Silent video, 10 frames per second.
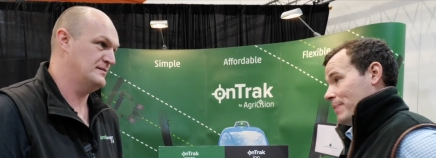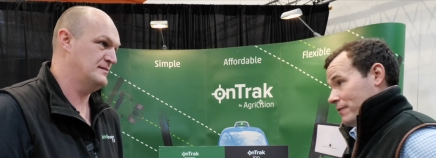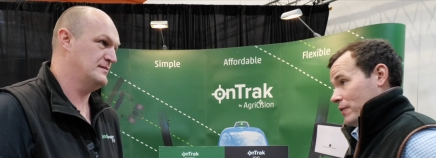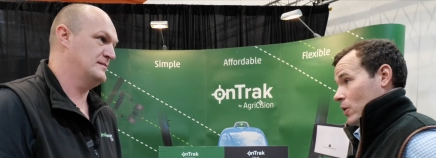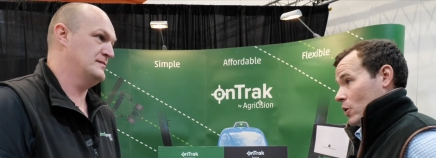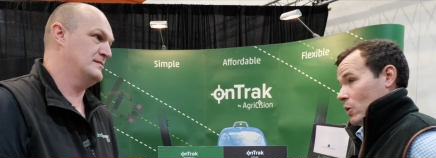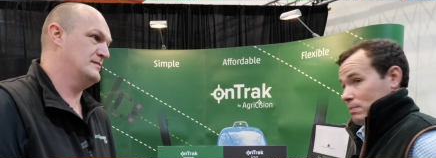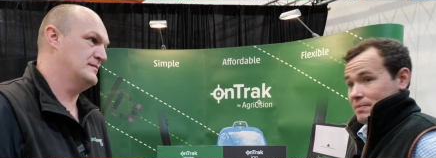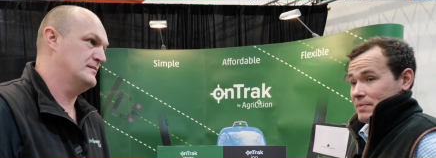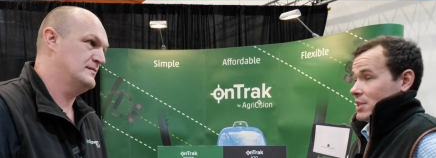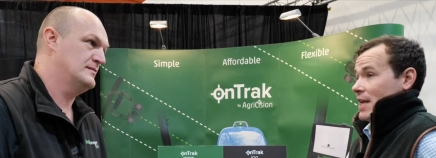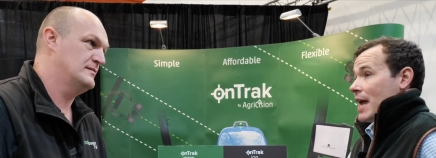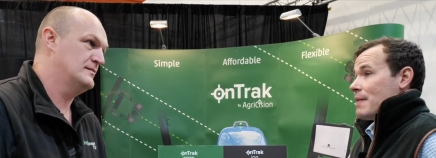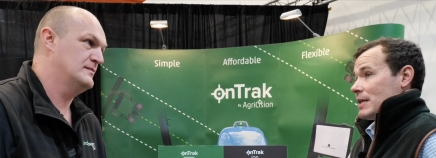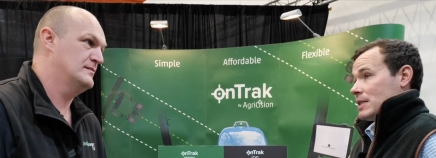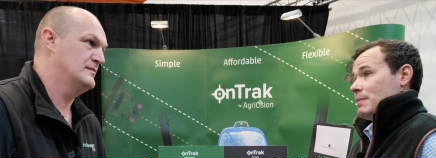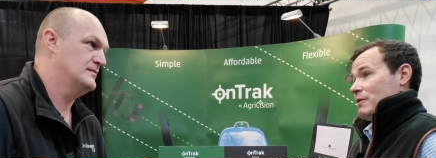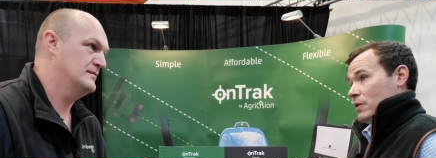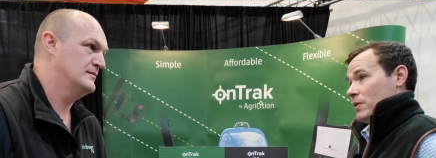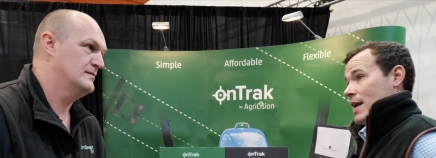Speaker 1: before today, basically
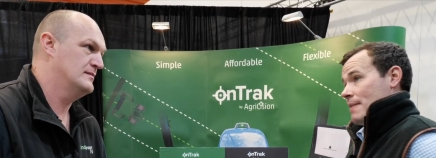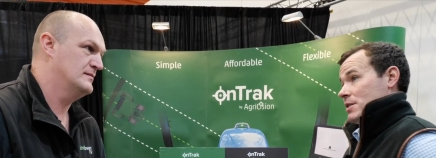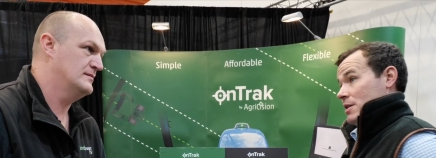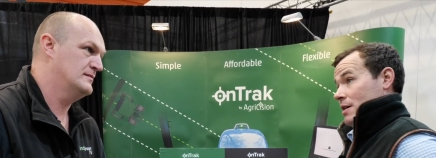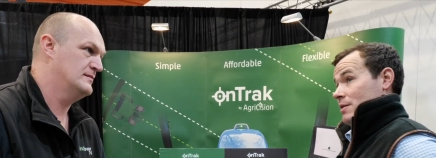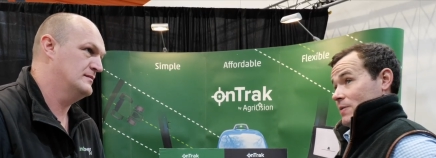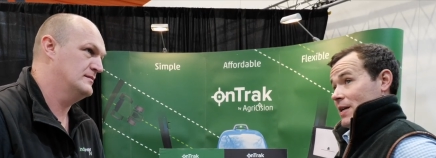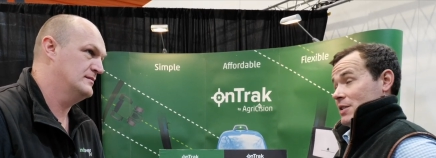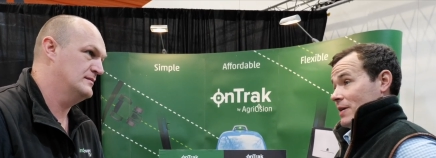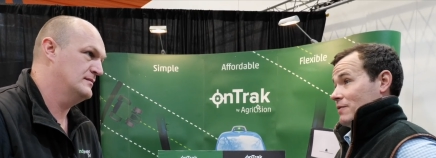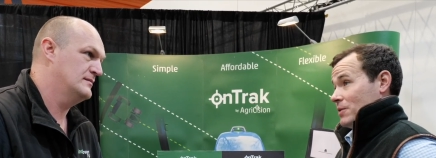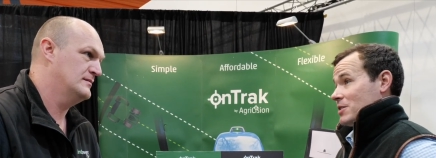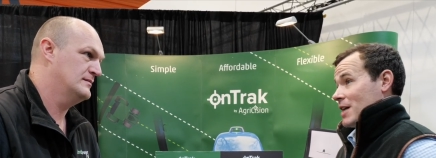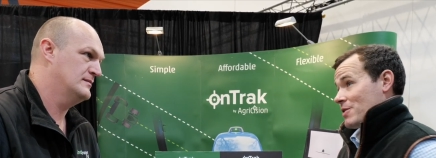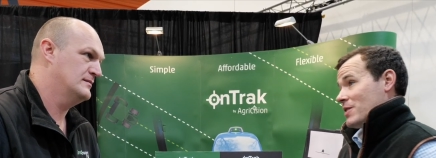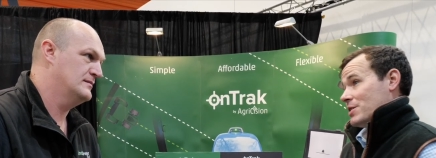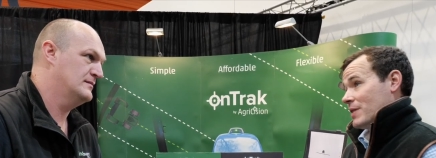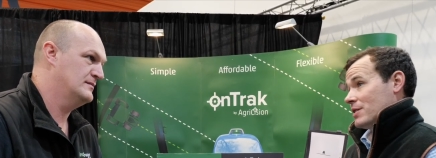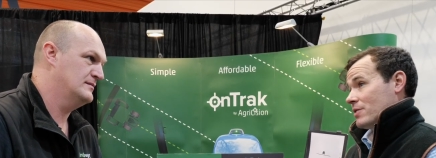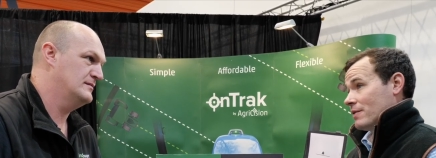before the LAMMA Show 2024, January
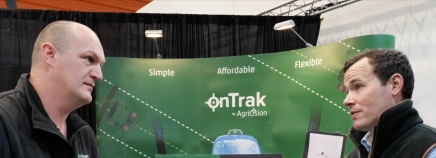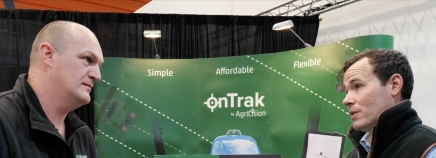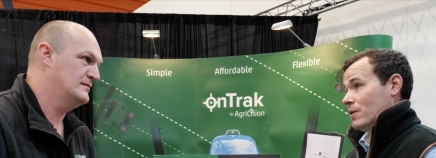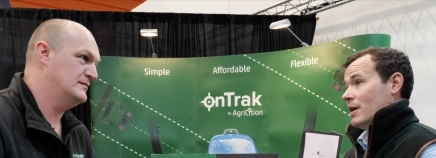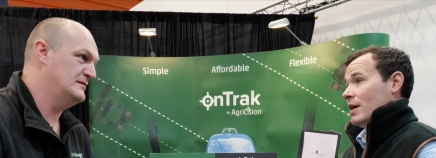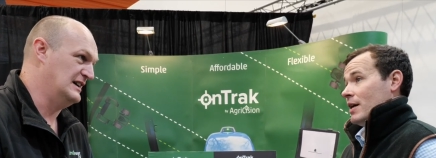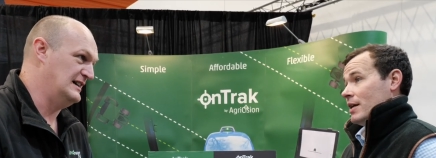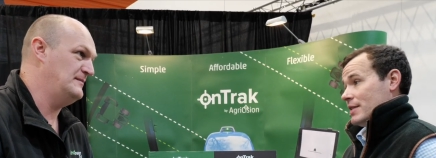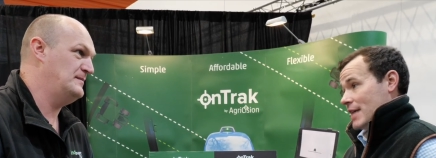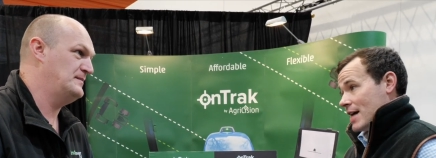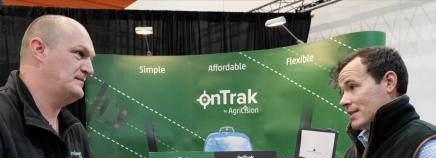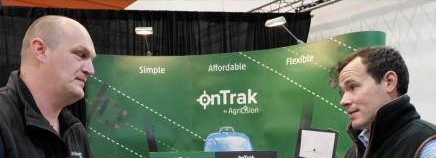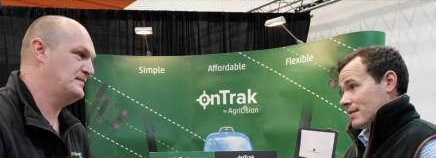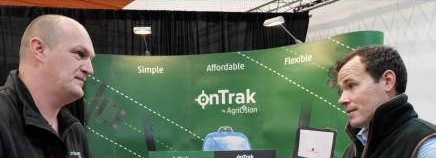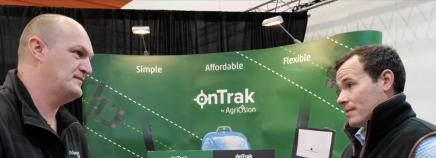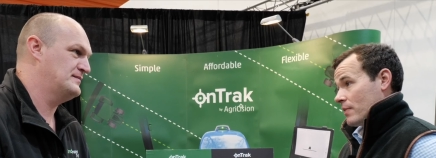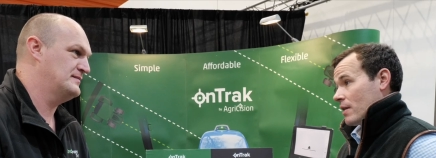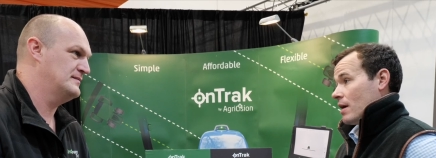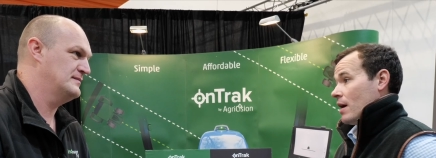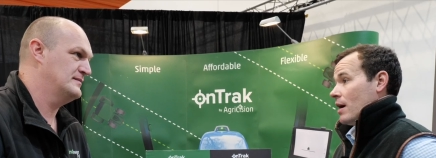2024. Right. Yes.
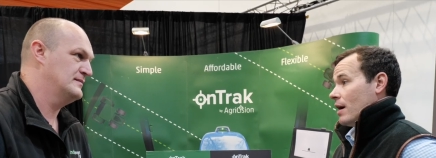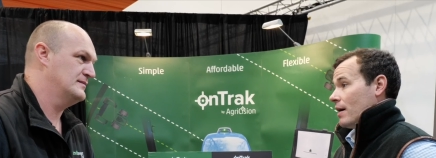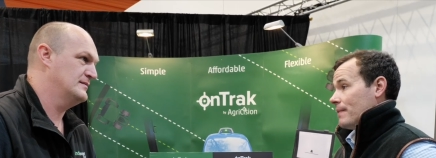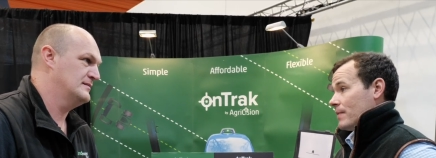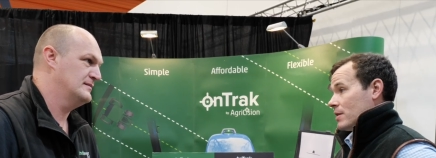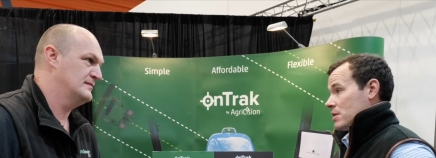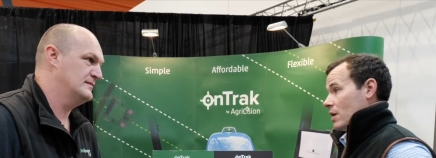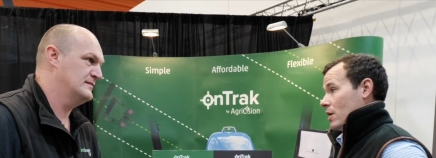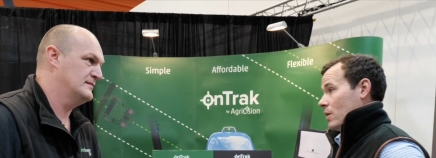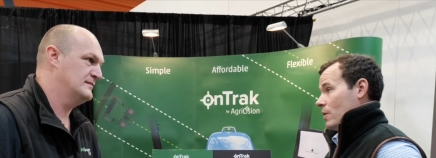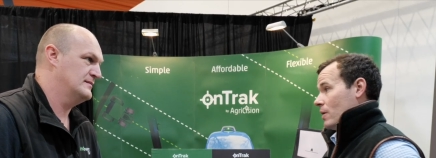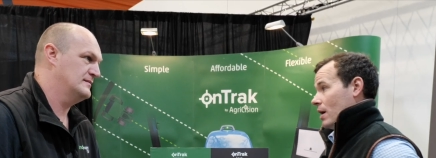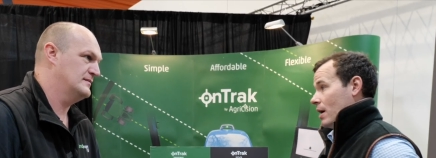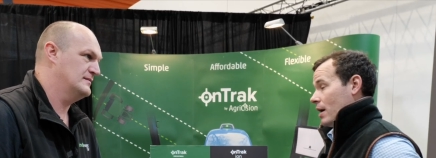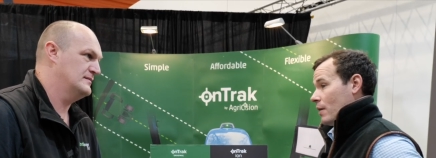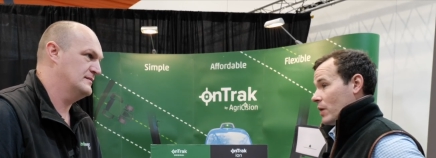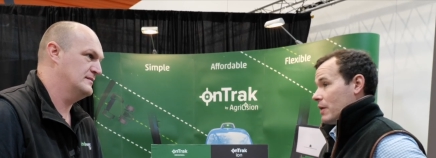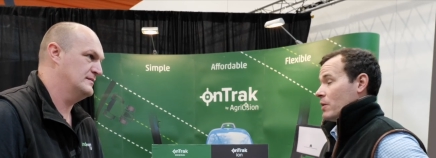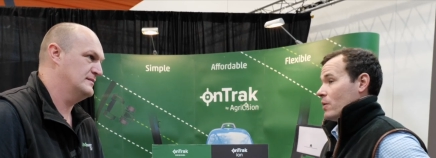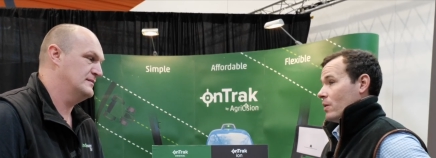Um, so uh,
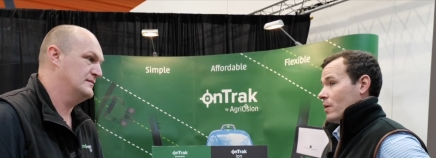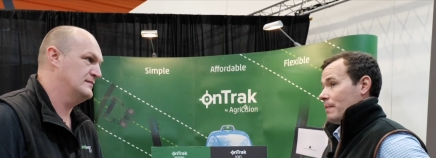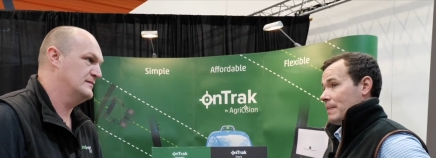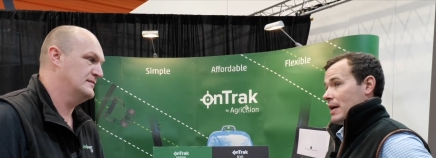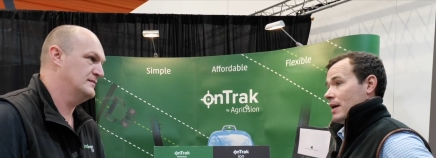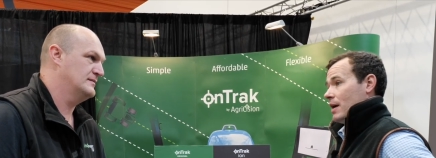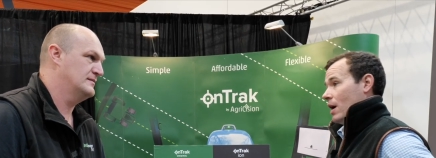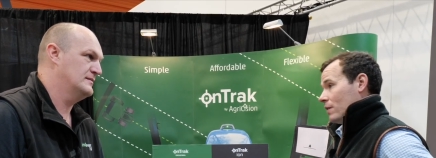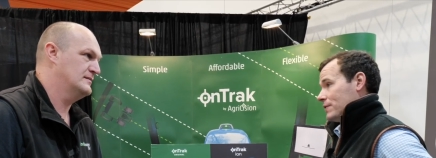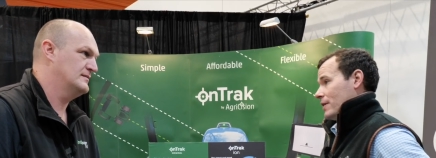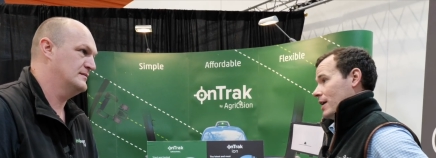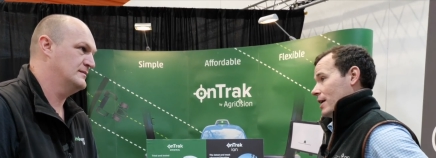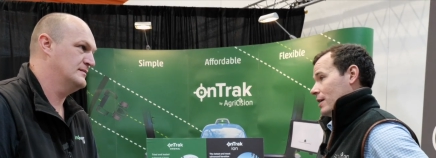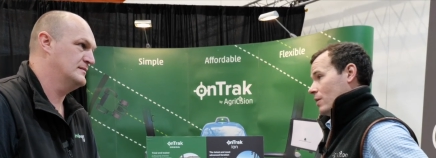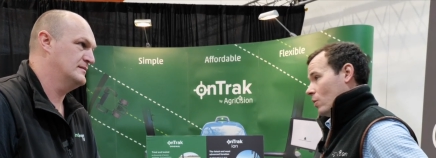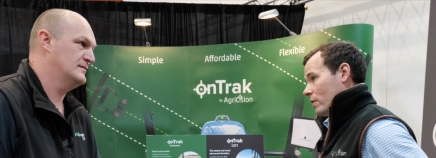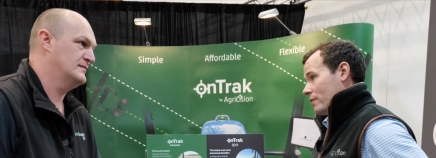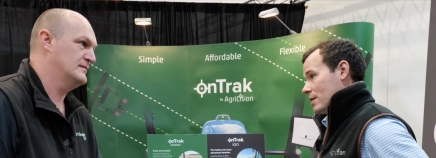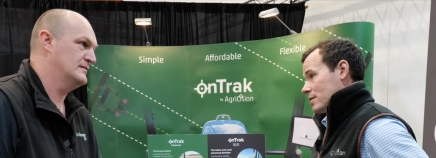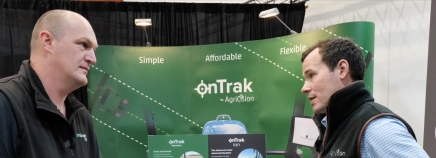we will be offering all of
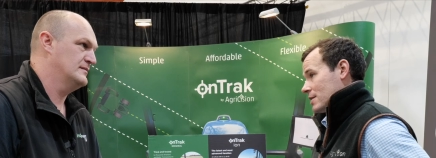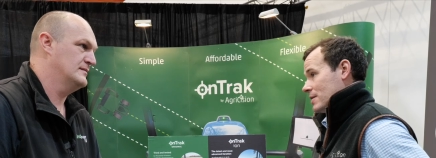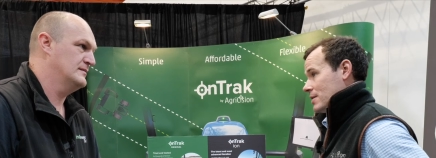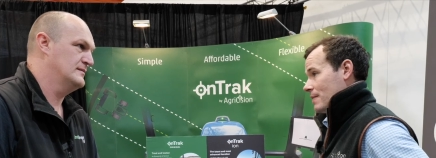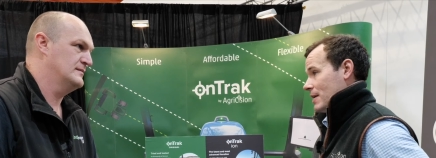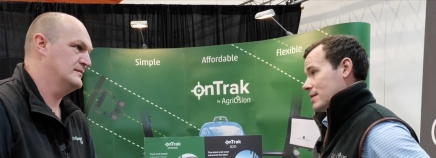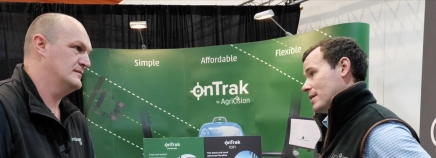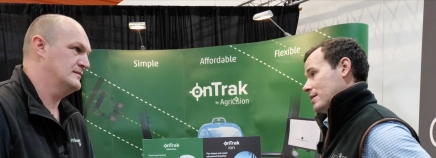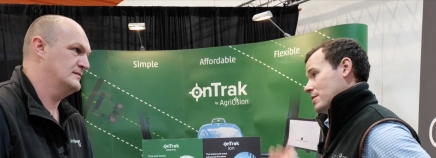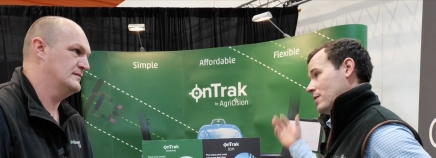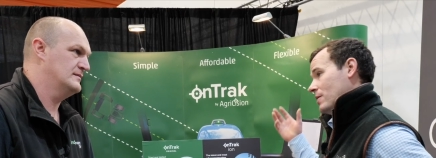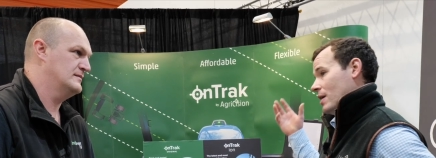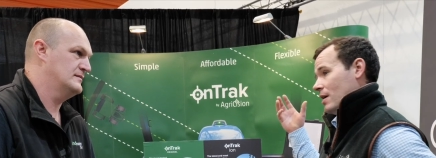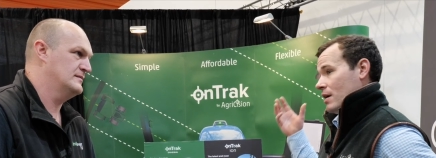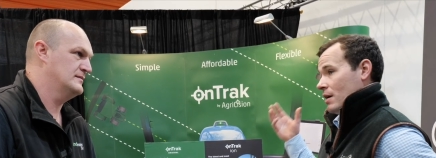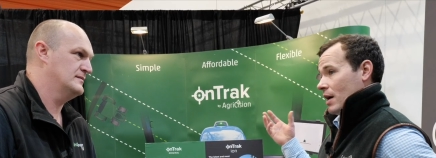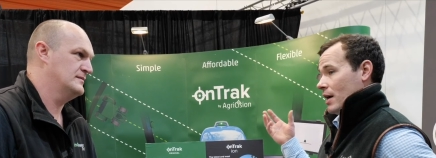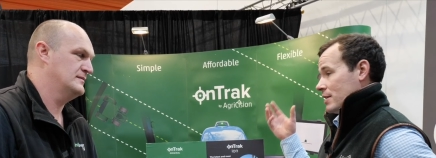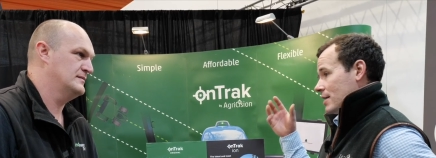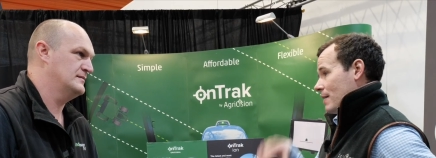those customers the ability to
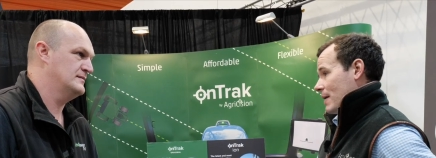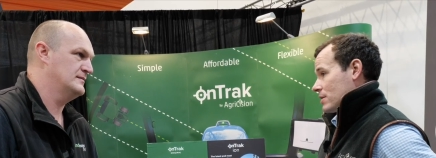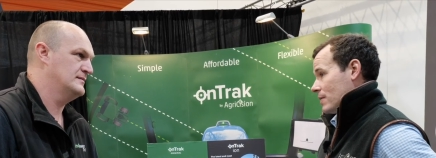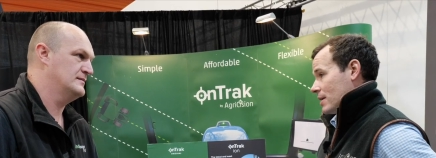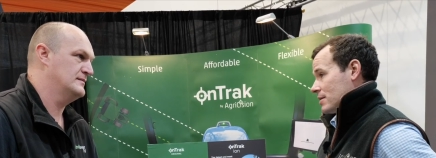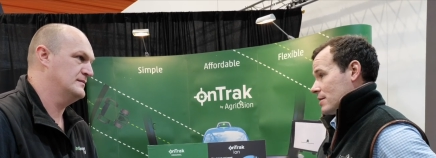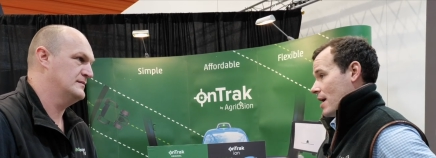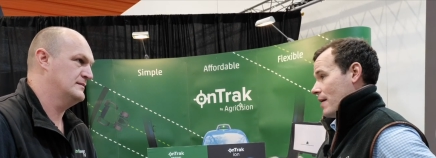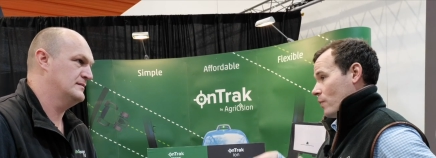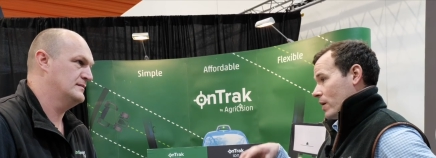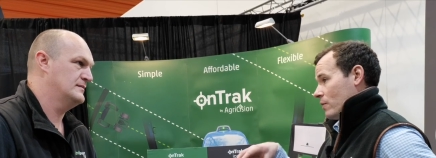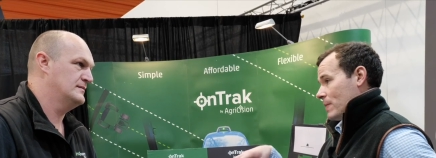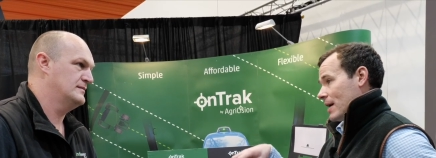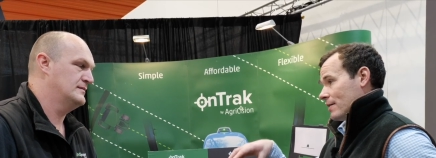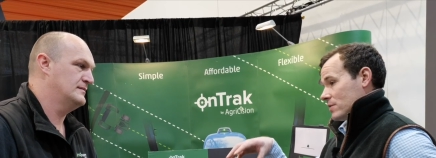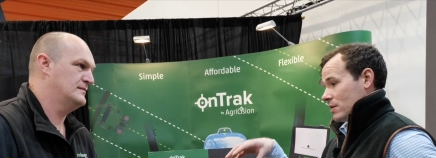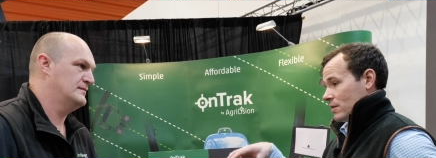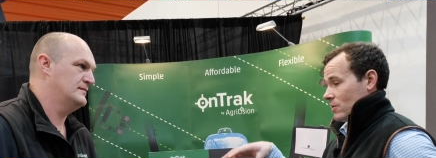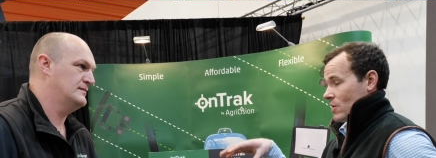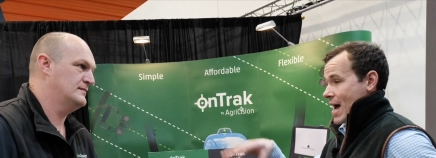uh, send it back to us, and we will be able
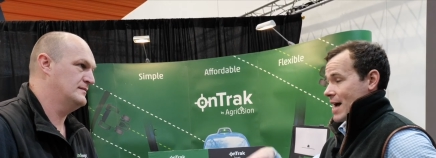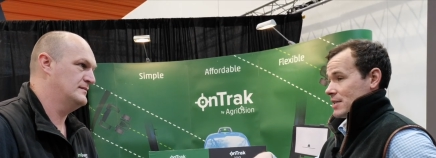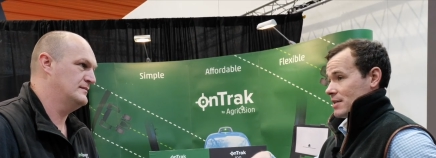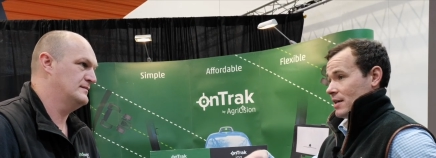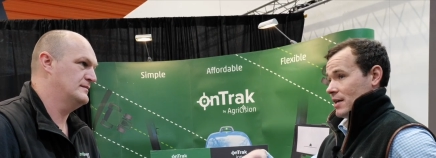to add